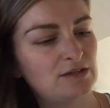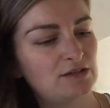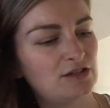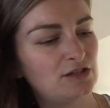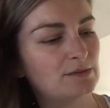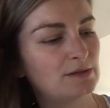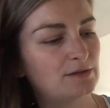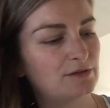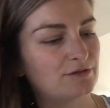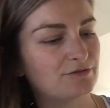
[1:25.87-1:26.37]
You
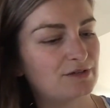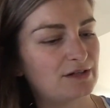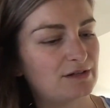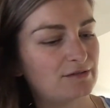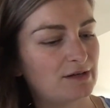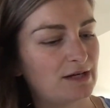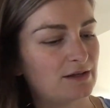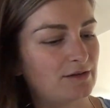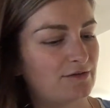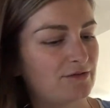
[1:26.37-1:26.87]
might want to
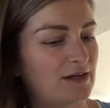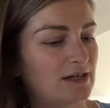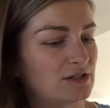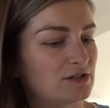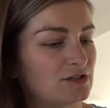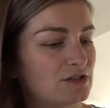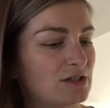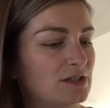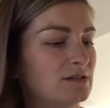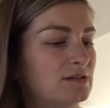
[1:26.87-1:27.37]
rewrite the
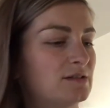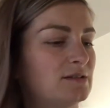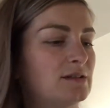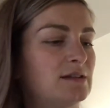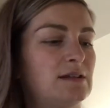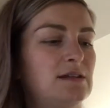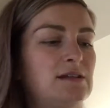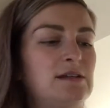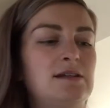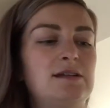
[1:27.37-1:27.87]
fractions.
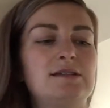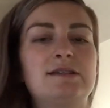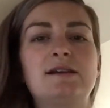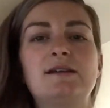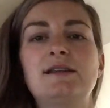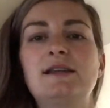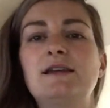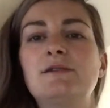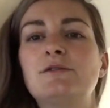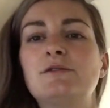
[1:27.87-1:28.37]

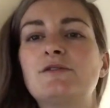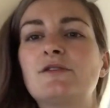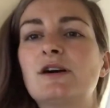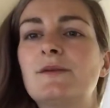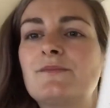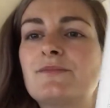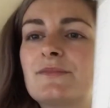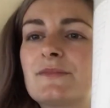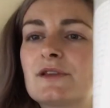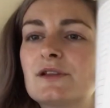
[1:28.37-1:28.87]
Down here we've got